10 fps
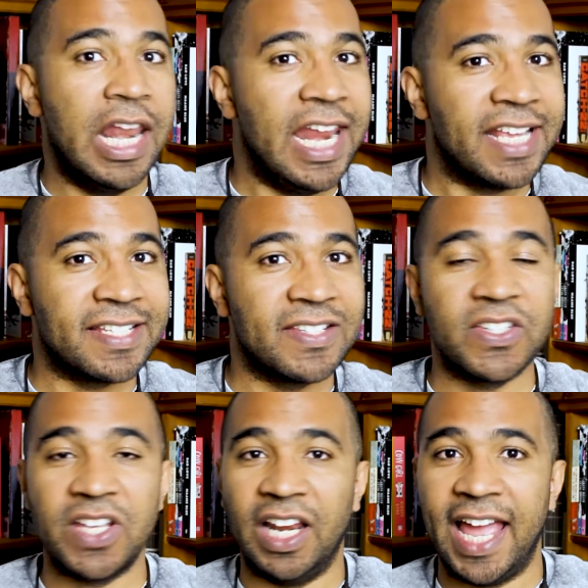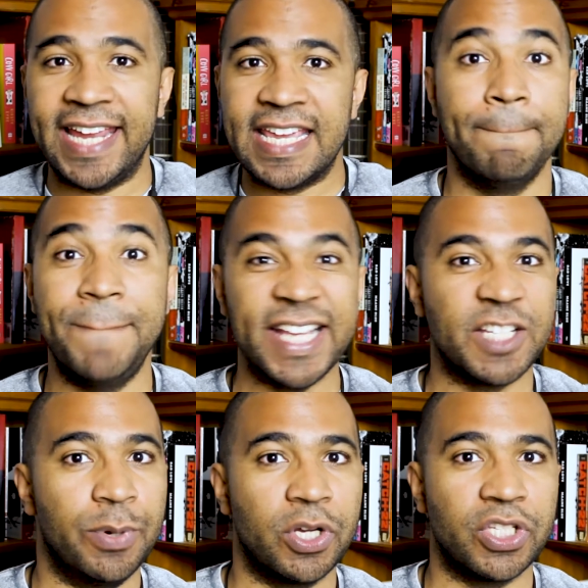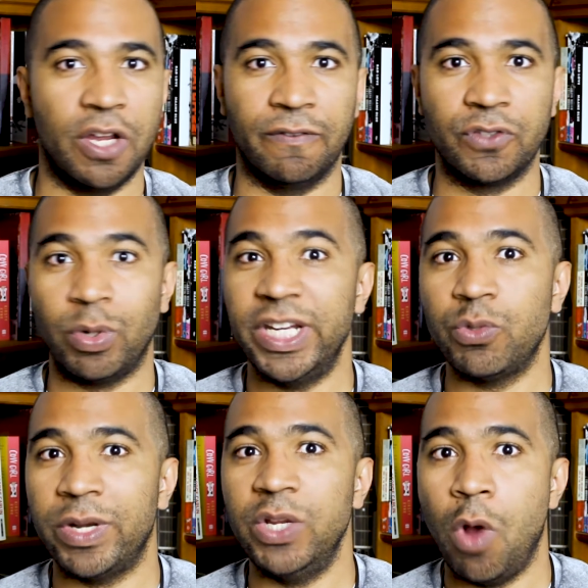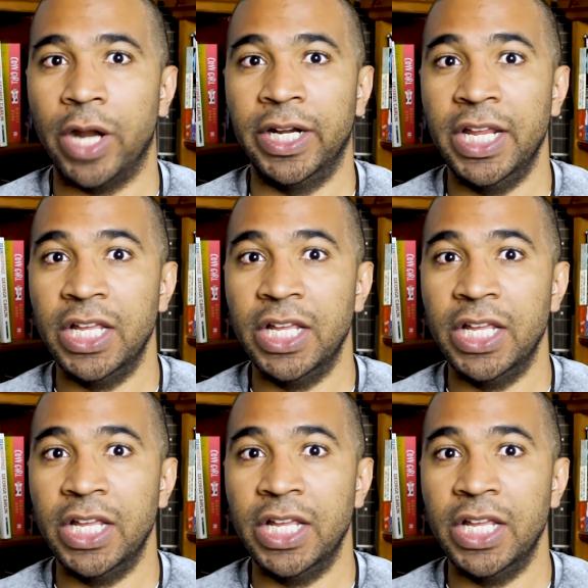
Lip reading: lists like best books of 2021